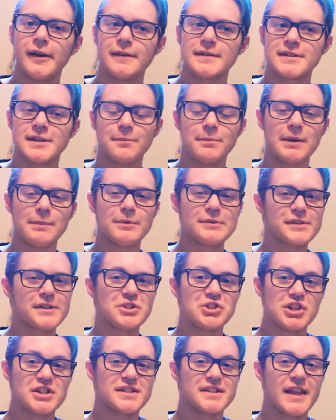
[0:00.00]
some people
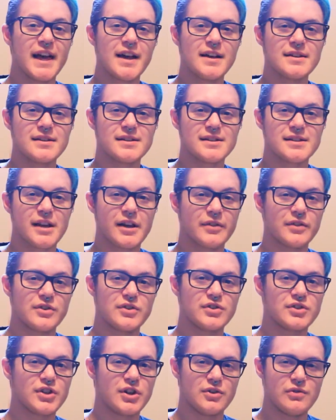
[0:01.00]
suggest that,
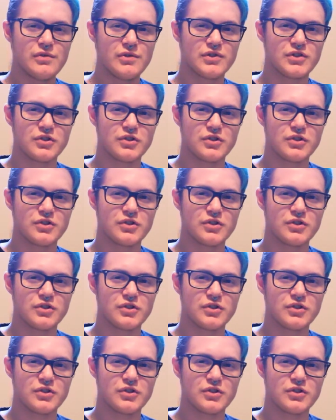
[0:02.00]
others don't.